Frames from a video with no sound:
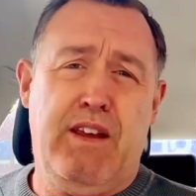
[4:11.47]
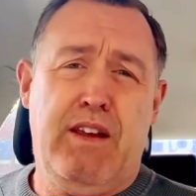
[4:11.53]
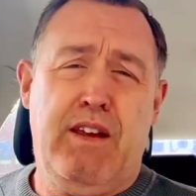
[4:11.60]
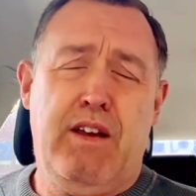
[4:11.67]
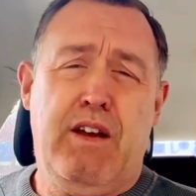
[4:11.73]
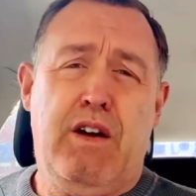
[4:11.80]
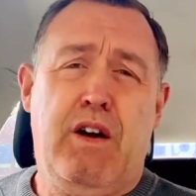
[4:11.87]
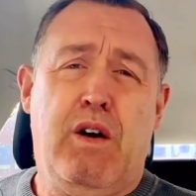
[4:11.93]

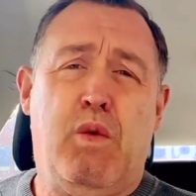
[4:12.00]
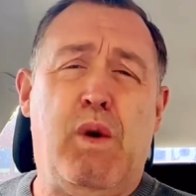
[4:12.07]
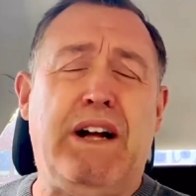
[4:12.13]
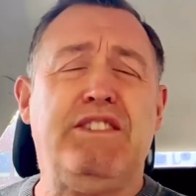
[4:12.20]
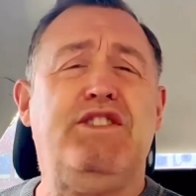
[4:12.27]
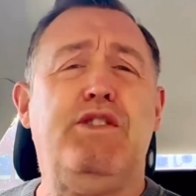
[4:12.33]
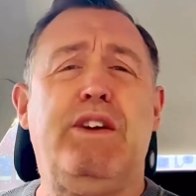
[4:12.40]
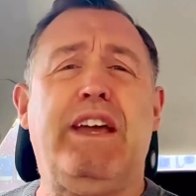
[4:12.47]
Once you
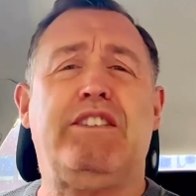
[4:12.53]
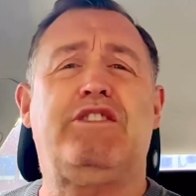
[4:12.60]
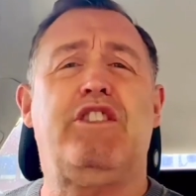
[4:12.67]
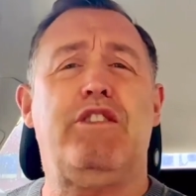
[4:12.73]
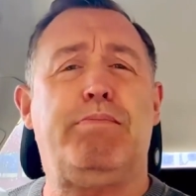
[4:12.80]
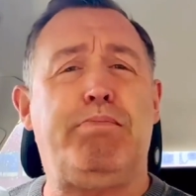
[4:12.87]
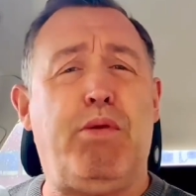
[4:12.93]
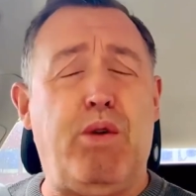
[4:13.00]
get to the
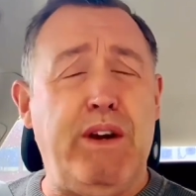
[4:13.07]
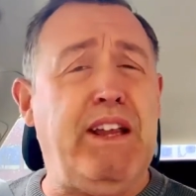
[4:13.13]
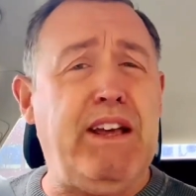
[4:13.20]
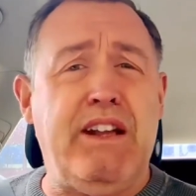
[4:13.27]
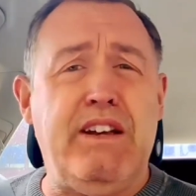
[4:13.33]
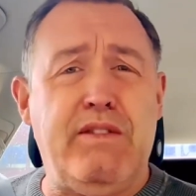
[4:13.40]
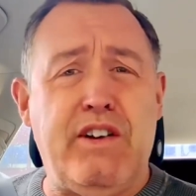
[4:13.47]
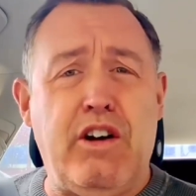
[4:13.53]
pointy end of
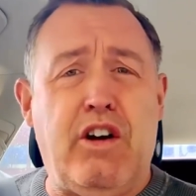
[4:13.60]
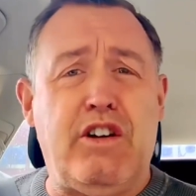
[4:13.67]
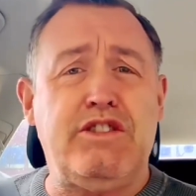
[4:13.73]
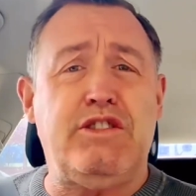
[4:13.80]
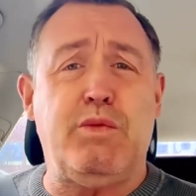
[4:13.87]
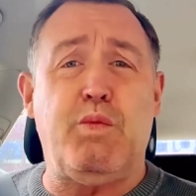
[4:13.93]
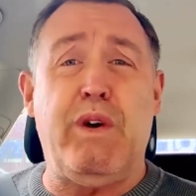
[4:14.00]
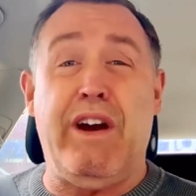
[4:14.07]
an auction
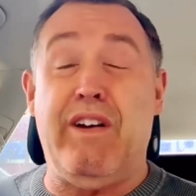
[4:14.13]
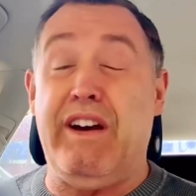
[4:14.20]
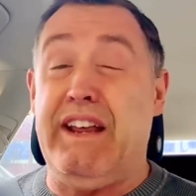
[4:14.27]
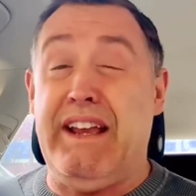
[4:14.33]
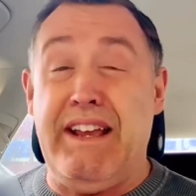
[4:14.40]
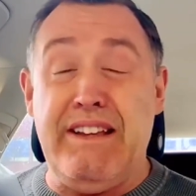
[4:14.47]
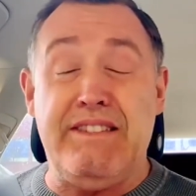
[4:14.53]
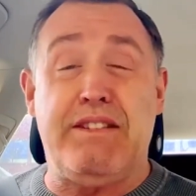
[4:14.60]
where it is
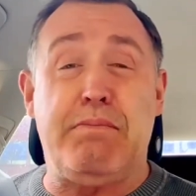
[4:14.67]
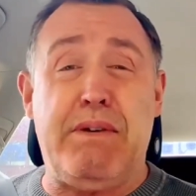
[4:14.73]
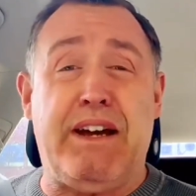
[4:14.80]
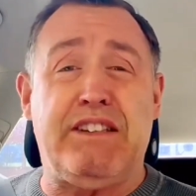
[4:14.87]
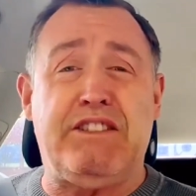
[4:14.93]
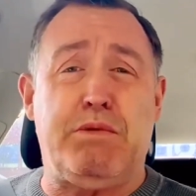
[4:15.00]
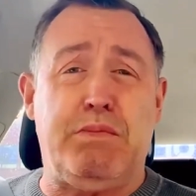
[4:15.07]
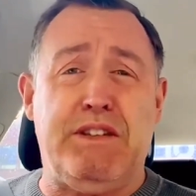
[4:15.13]
about to
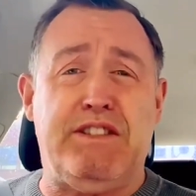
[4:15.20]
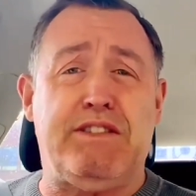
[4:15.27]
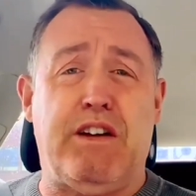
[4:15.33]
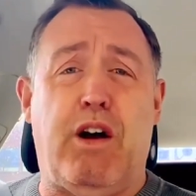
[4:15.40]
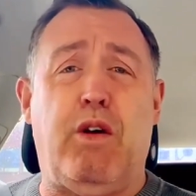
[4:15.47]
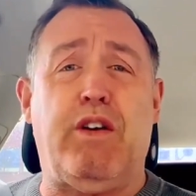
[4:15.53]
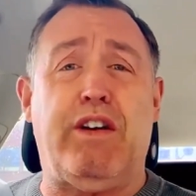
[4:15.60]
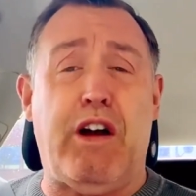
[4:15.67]
be sold,
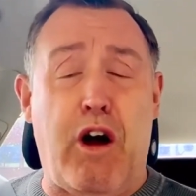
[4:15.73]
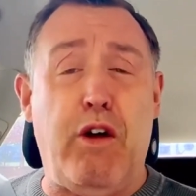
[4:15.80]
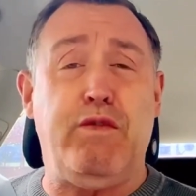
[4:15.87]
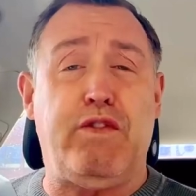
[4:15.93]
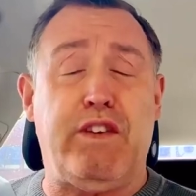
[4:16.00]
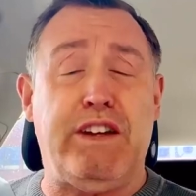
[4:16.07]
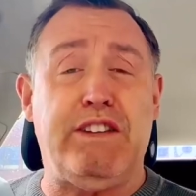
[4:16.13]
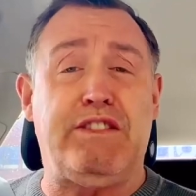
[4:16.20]
and hopefully
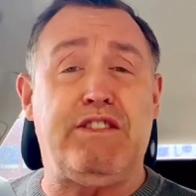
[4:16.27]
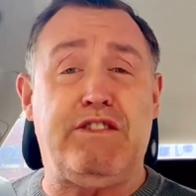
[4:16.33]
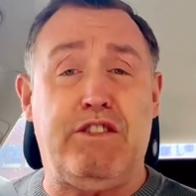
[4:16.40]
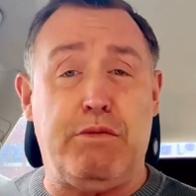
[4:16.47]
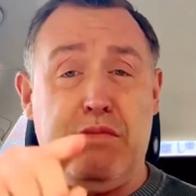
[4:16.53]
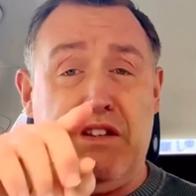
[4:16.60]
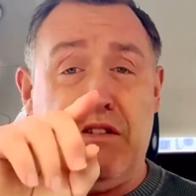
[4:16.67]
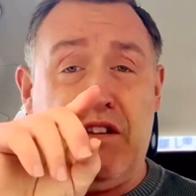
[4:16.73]
it's
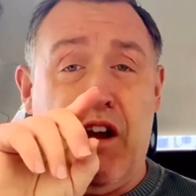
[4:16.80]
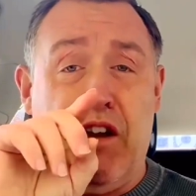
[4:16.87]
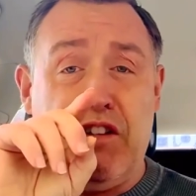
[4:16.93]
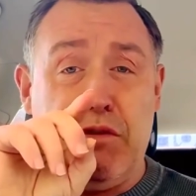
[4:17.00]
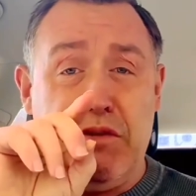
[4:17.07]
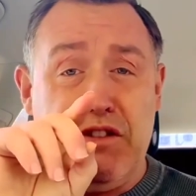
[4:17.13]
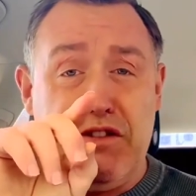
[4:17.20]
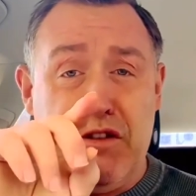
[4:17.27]
going to be
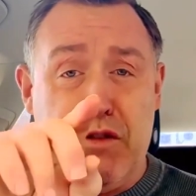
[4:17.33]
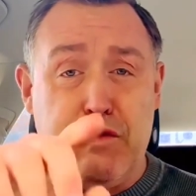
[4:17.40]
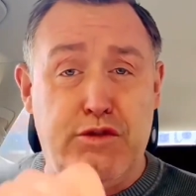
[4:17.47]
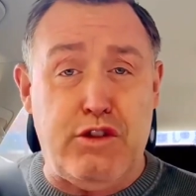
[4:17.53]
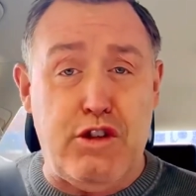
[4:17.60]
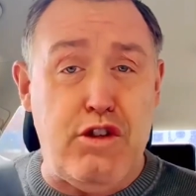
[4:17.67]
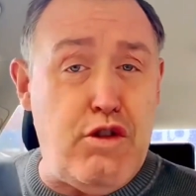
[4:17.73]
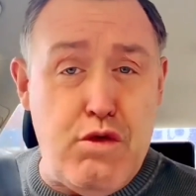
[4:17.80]
sold to
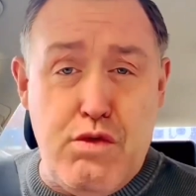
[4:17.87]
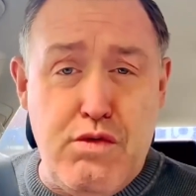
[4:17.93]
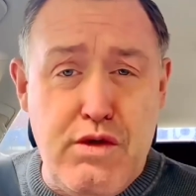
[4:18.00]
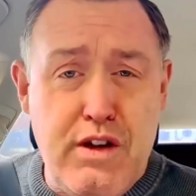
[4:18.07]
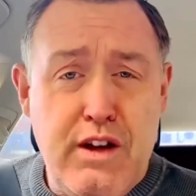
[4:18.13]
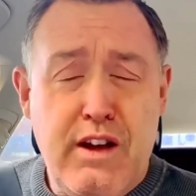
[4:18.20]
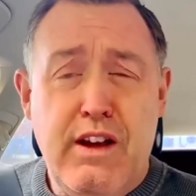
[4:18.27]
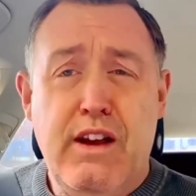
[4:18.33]
you,
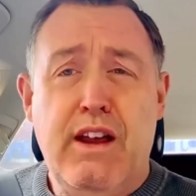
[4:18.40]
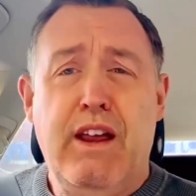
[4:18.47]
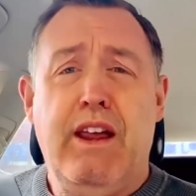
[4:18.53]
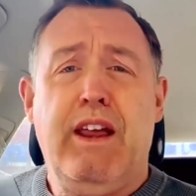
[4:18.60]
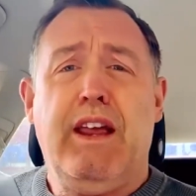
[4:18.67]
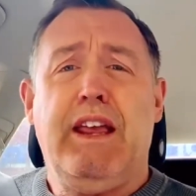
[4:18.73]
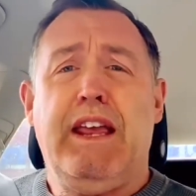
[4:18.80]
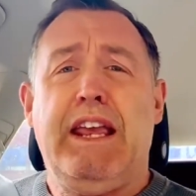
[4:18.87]

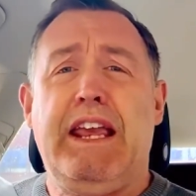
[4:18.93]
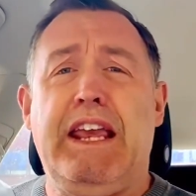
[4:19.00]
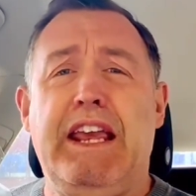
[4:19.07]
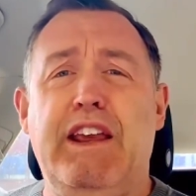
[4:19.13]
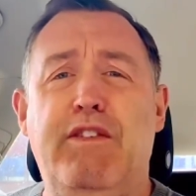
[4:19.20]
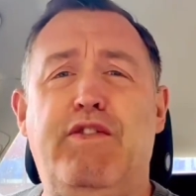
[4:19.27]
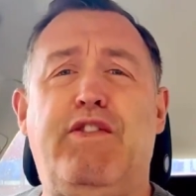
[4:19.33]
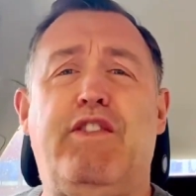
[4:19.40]

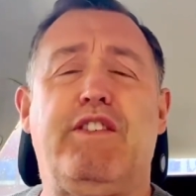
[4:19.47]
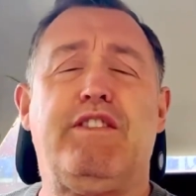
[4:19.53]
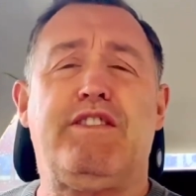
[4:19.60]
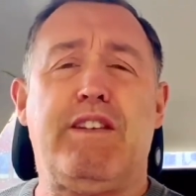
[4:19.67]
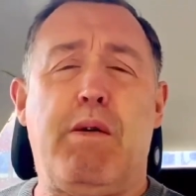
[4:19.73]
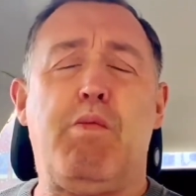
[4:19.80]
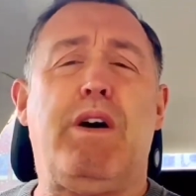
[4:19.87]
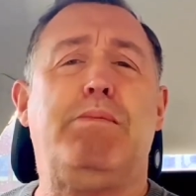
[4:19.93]
if
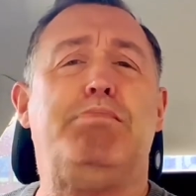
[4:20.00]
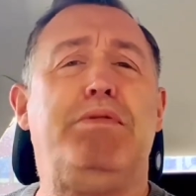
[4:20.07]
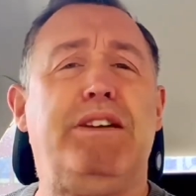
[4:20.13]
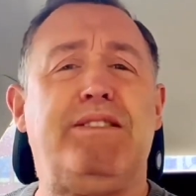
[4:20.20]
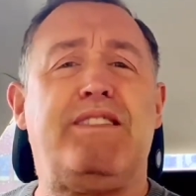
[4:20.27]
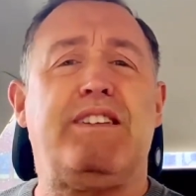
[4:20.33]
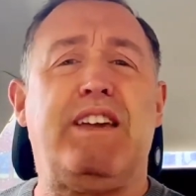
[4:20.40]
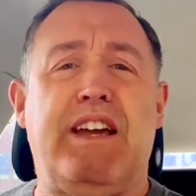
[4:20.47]
someone bids
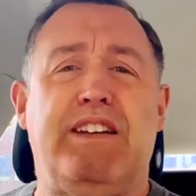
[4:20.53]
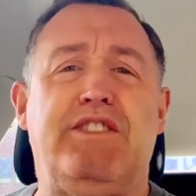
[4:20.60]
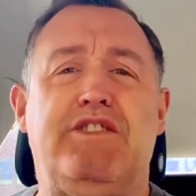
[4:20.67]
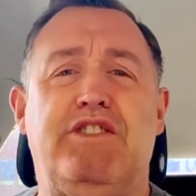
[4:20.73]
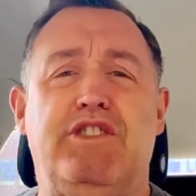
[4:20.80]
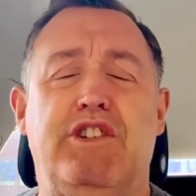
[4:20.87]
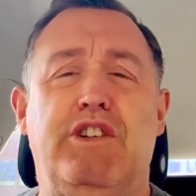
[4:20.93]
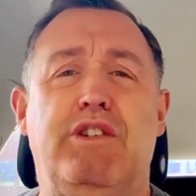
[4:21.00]
against
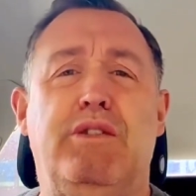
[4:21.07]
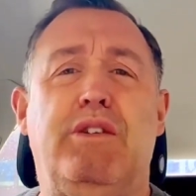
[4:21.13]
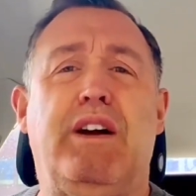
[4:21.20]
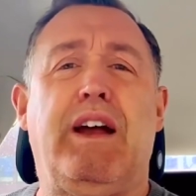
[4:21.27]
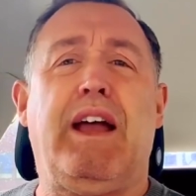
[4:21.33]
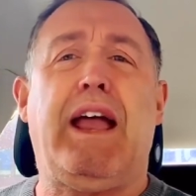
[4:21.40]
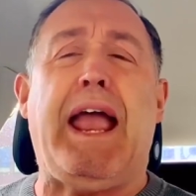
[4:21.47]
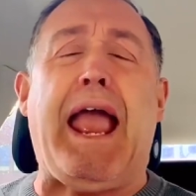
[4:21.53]
you
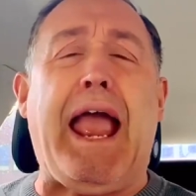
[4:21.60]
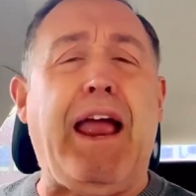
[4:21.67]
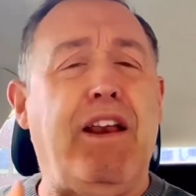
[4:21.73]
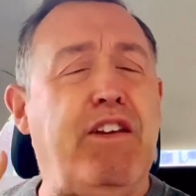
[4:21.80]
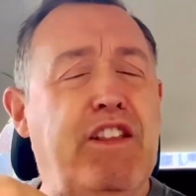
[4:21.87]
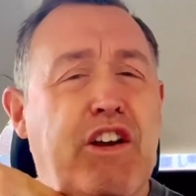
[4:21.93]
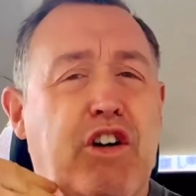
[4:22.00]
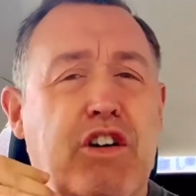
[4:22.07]
and the
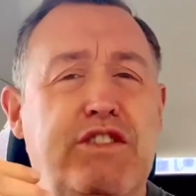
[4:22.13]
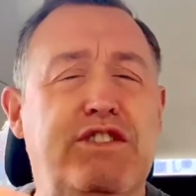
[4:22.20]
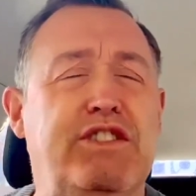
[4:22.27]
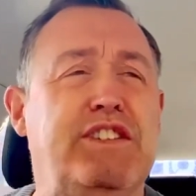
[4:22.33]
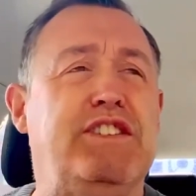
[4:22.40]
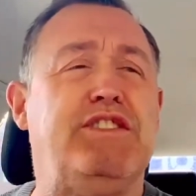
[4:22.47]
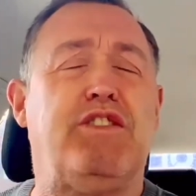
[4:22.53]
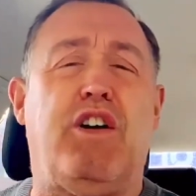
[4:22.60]
auction is
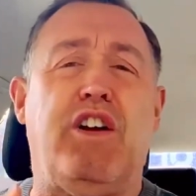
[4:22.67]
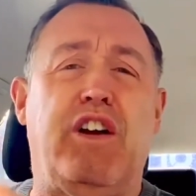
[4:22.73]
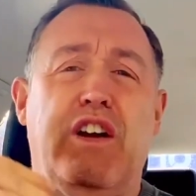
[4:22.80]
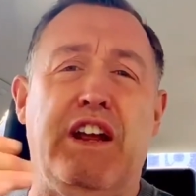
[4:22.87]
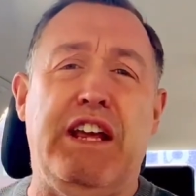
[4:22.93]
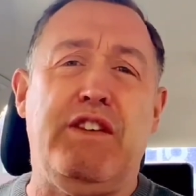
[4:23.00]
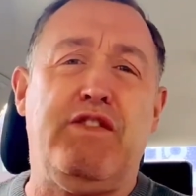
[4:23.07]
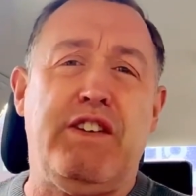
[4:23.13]
on an
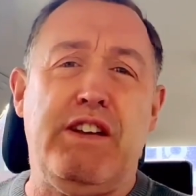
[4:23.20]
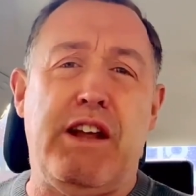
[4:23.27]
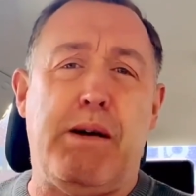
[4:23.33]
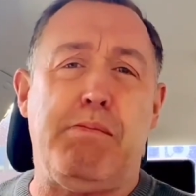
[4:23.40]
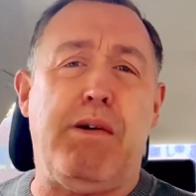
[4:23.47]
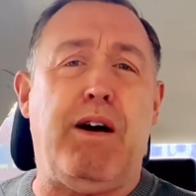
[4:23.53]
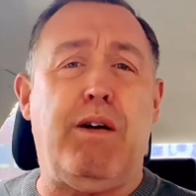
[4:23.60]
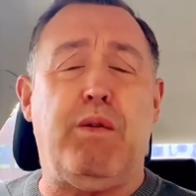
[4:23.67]
even number,
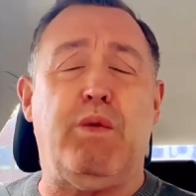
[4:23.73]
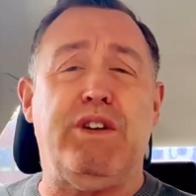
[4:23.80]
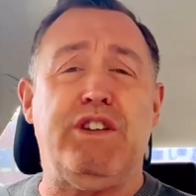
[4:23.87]
which